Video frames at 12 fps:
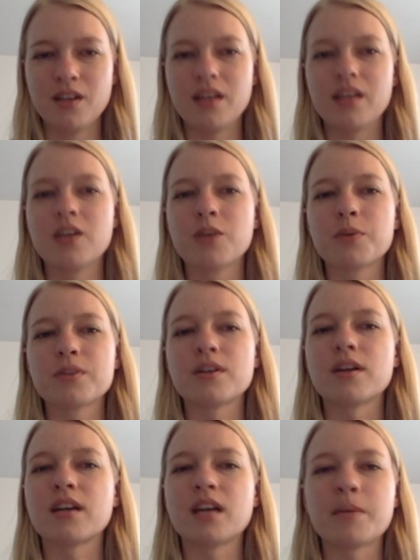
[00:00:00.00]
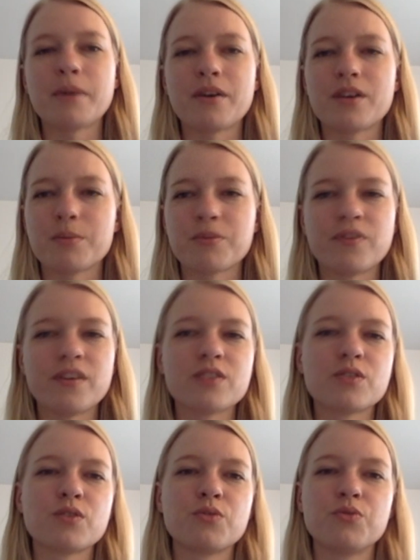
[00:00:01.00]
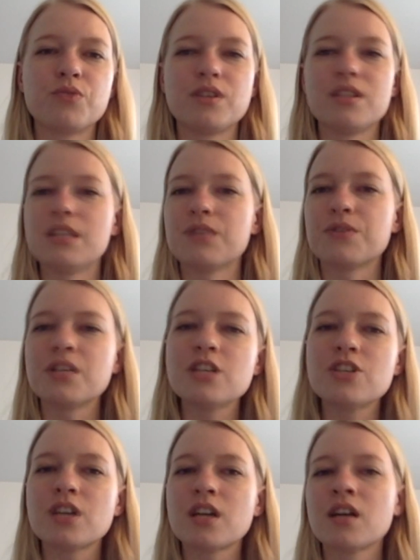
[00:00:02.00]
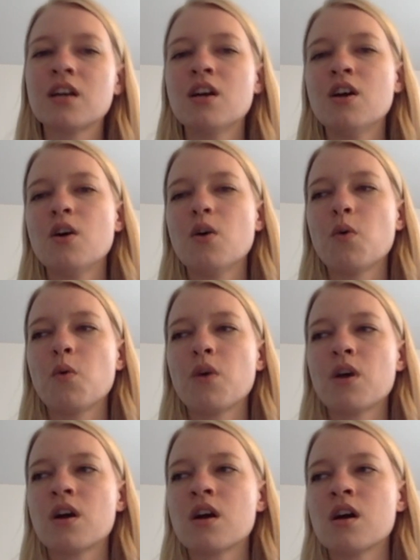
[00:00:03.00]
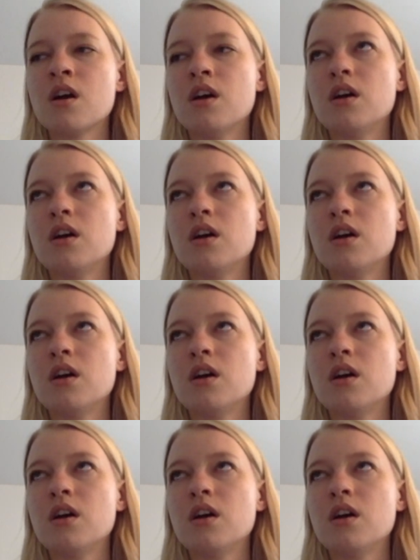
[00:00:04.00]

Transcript: And here we're talking about a professor who does either teaching or